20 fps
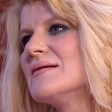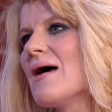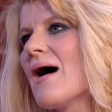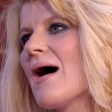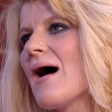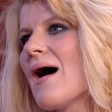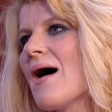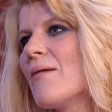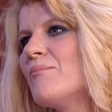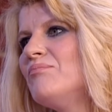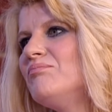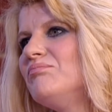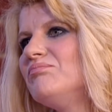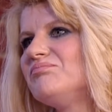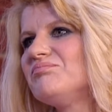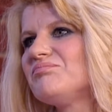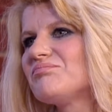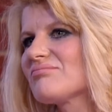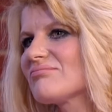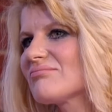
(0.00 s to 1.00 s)
And, um,
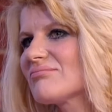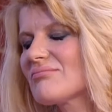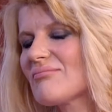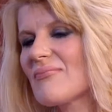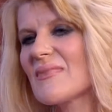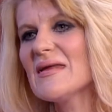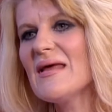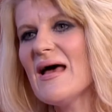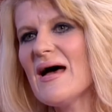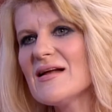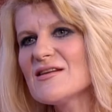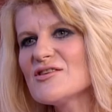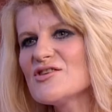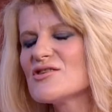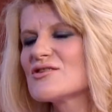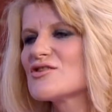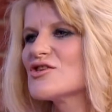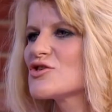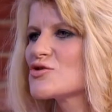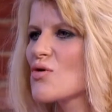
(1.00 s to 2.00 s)
yeah,
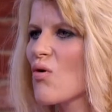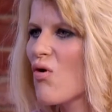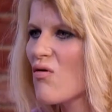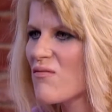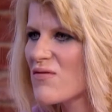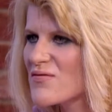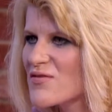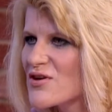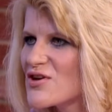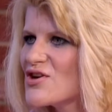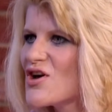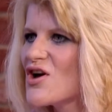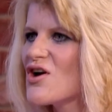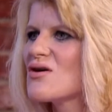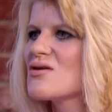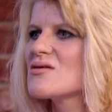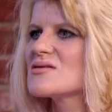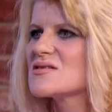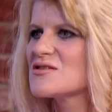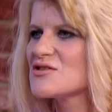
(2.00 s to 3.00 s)
just just over the
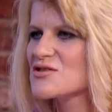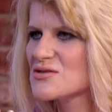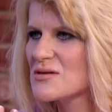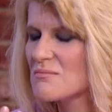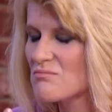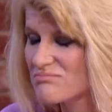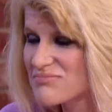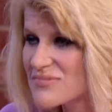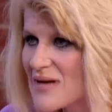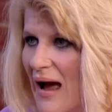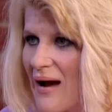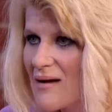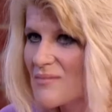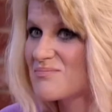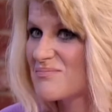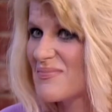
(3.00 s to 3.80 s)
years, just uh,